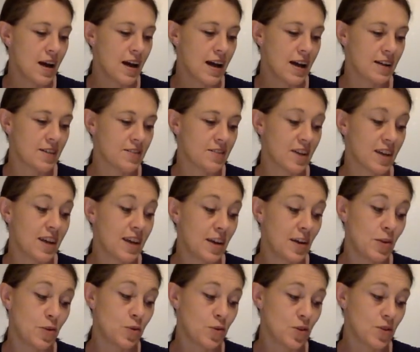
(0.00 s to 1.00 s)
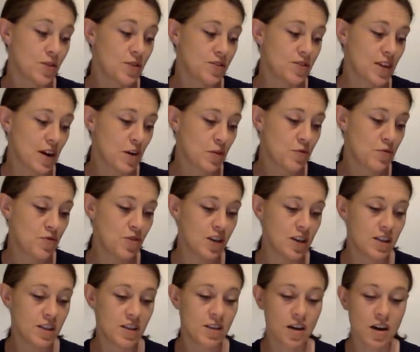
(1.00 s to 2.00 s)
and a Heal Yourself
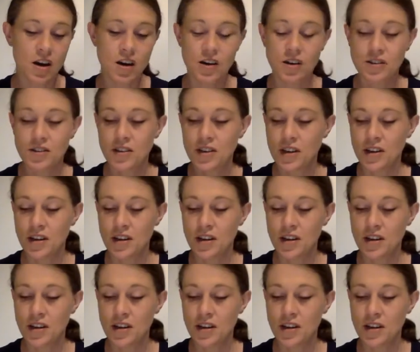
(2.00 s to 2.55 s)
reading card.